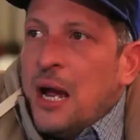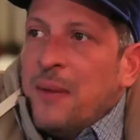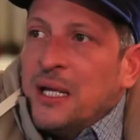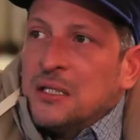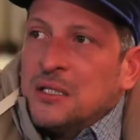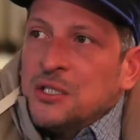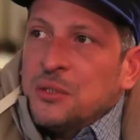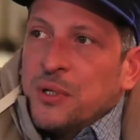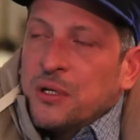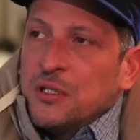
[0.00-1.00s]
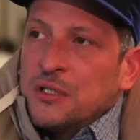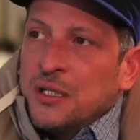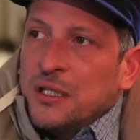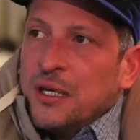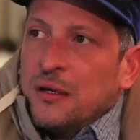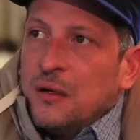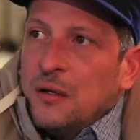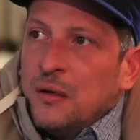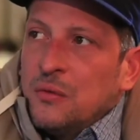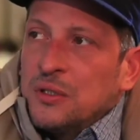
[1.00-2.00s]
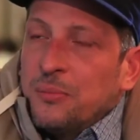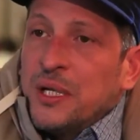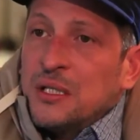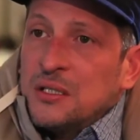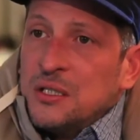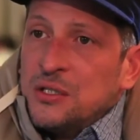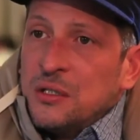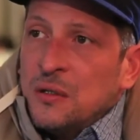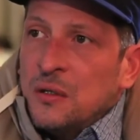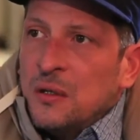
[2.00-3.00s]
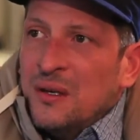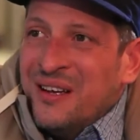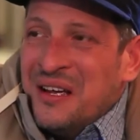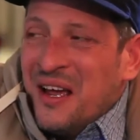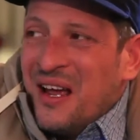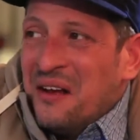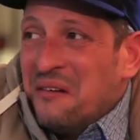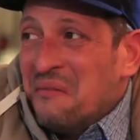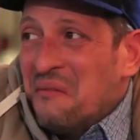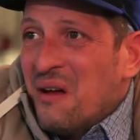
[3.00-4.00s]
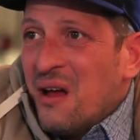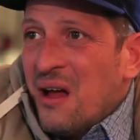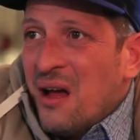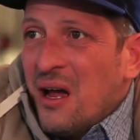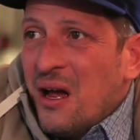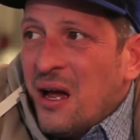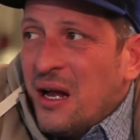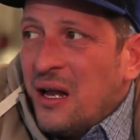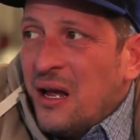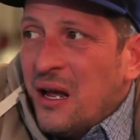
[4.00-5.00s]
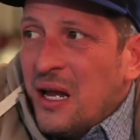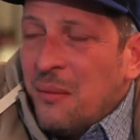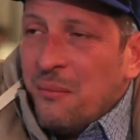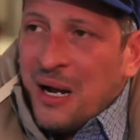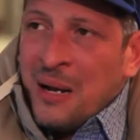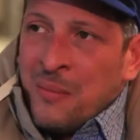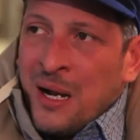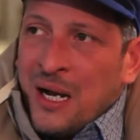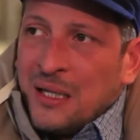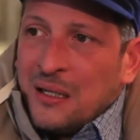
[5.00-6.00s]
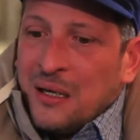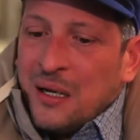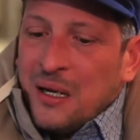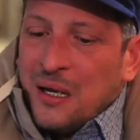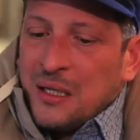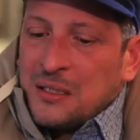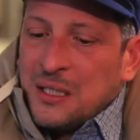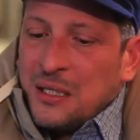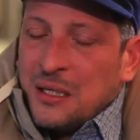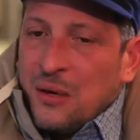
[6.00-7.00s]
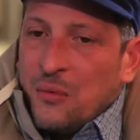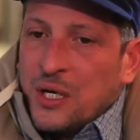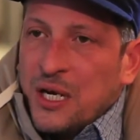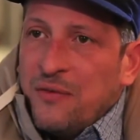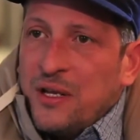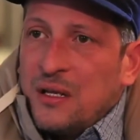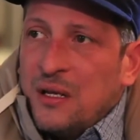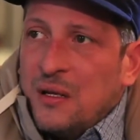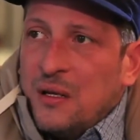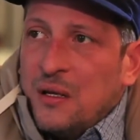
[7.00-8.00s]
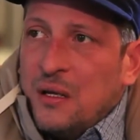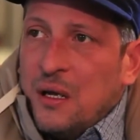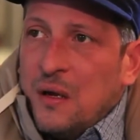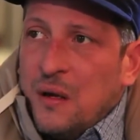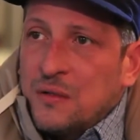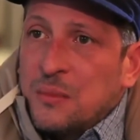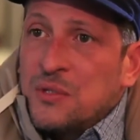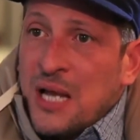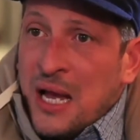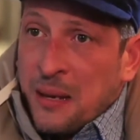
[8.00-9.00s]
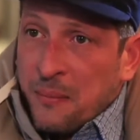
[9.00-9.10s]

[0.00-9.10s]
made a decision because I think it was a big decision, and in my mind, I said I will give it some time.